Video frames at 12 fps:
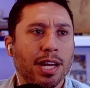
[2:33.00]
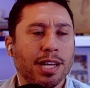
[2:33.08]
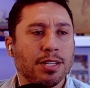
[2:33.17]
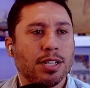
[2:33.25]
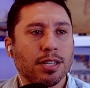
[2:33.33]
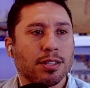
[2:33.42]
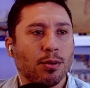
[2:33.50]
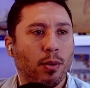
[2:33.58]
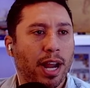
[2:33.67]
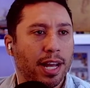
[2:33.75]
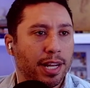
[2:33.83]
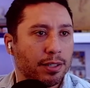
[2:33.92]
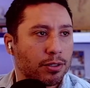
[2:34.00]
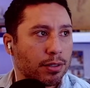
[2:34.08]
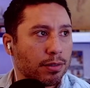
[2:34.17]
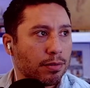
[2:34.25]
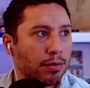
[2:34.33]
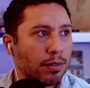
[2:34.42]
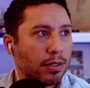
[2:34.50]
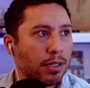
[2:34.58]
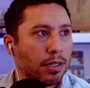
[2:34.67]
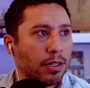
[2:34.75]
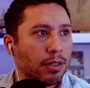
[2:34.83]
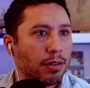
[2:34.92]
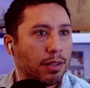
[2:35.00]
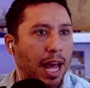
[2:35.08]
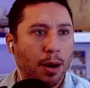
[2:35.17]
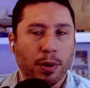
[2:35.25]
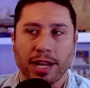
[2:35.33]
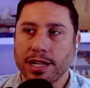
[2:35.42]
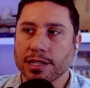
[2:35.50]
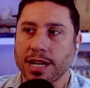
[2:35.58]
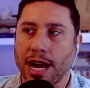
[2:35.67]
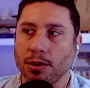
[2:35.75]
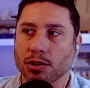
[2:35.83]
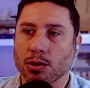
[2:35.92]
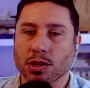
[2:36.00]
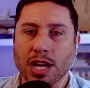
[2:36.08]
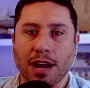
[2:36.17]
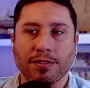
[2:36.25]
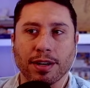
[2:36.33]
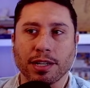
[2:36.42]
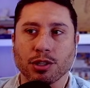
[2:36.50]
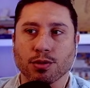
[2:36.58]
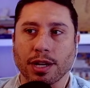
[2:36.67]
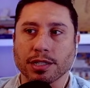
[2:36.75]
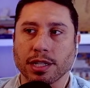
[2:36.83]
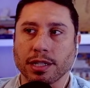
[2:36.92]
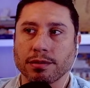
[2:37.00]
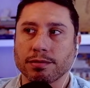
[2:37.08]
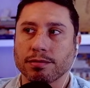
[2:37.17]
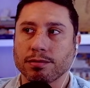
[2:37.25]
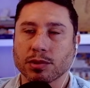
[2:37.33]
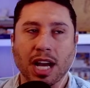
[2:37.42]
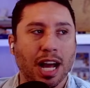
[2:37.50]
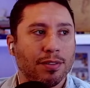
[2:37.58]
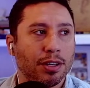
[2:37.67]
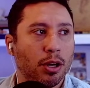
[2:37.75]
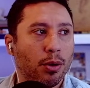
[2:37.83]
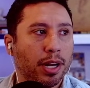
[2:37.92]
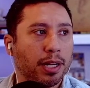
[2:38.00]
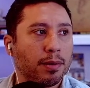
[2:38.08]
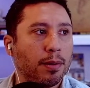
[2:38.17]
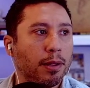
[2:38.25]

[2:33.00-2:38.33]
It's just the way it is. That way it is now. So it's not very trusting. It's kind of annoying.